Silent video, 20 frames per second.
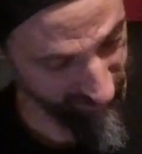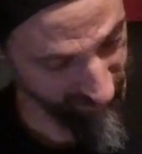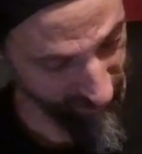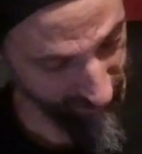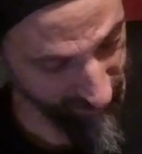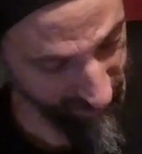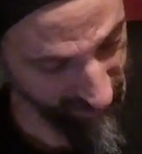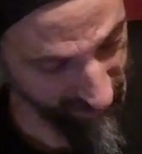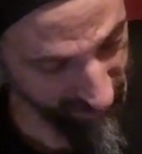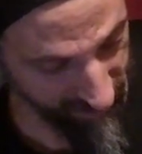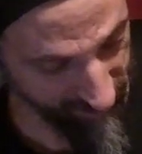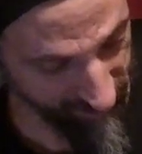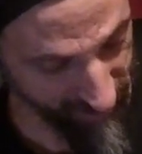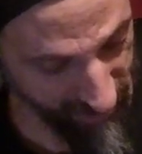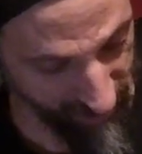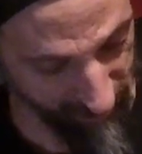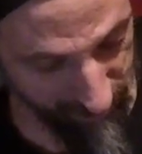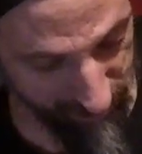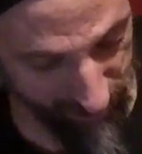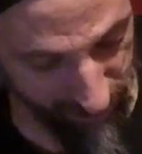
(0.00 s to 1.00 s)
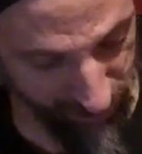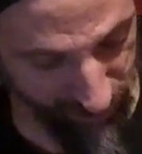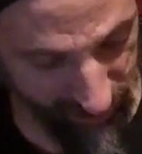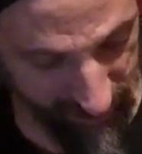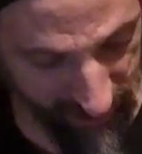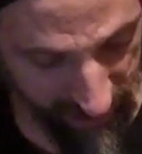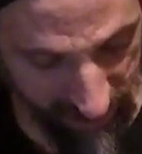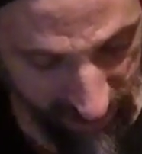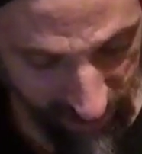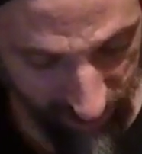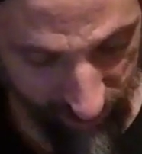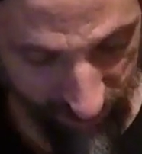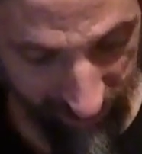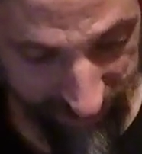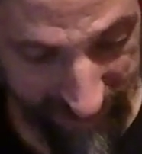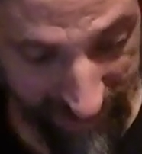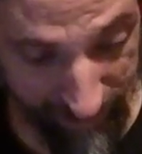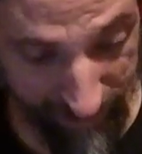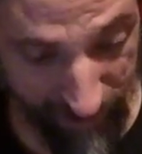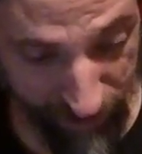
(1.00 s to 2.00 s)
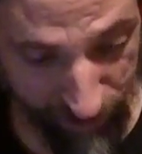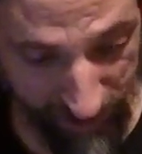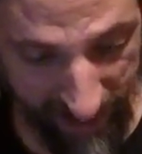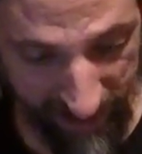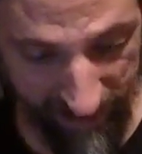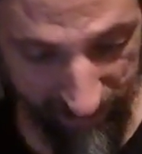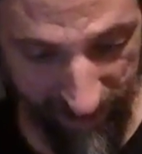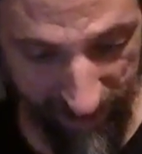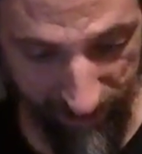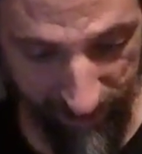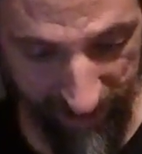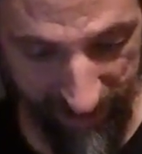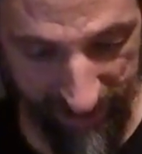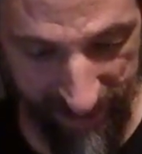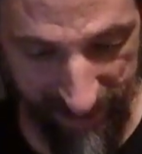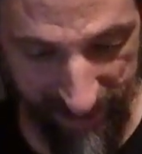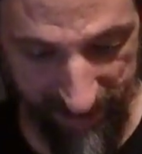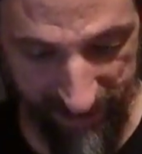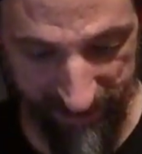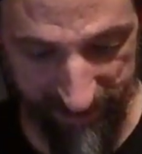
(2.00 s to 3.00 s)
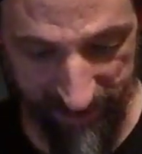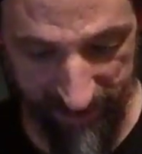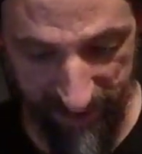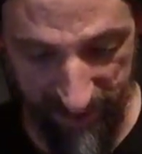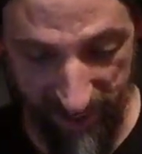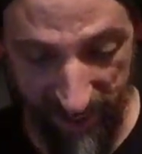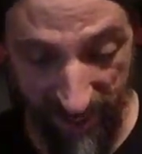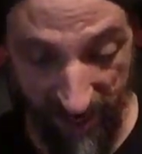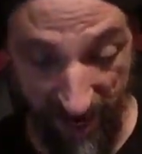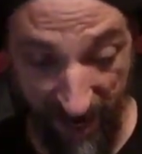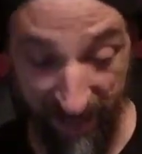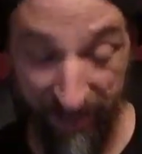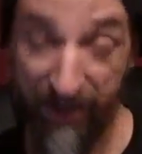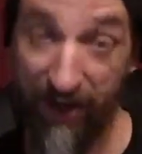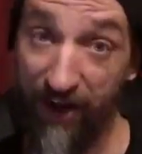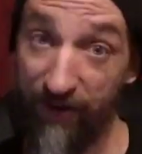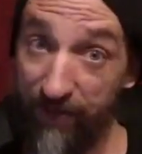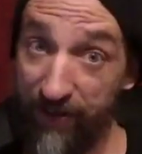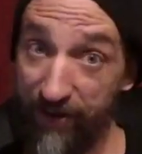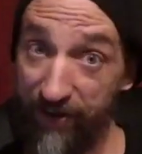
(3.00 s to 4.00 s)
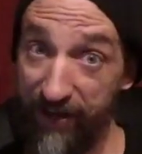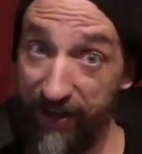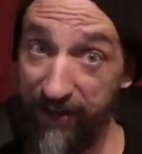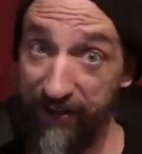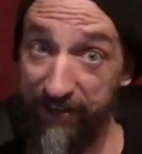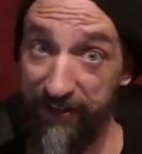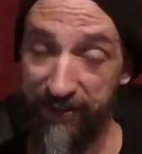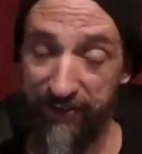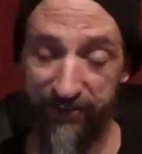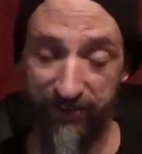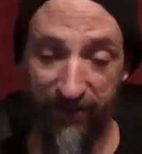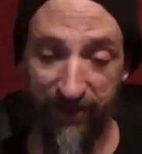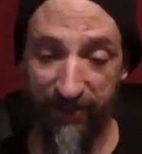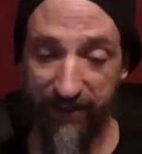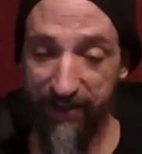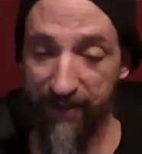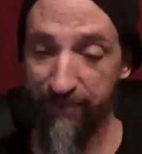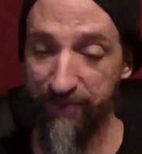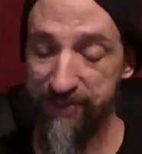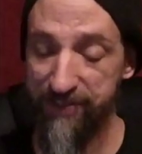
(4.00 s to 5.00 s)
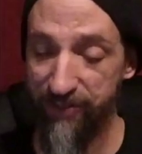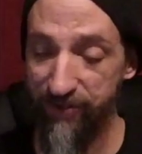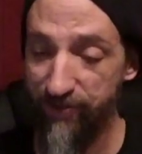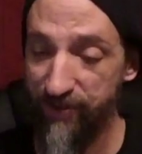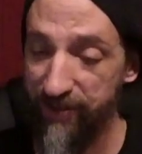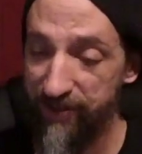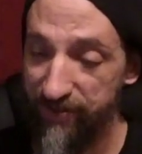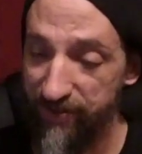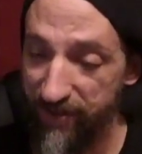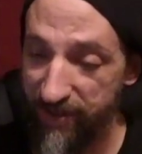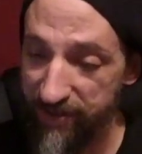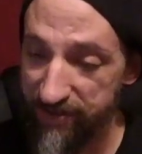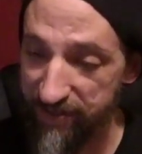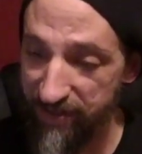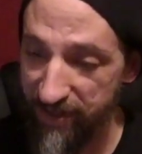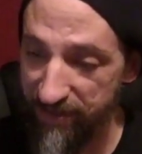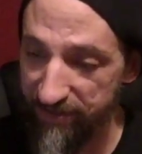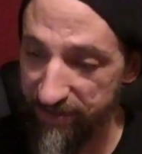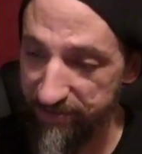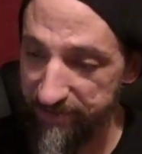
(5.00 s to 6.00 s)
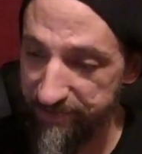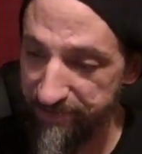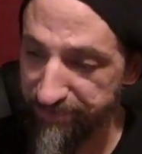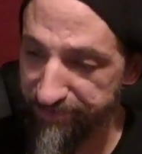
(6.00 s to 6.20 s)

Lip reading: I'm seeing a lot of numbers where I was keeping track of how many days I had gone without nicotine, so I think I must have quit in 2011.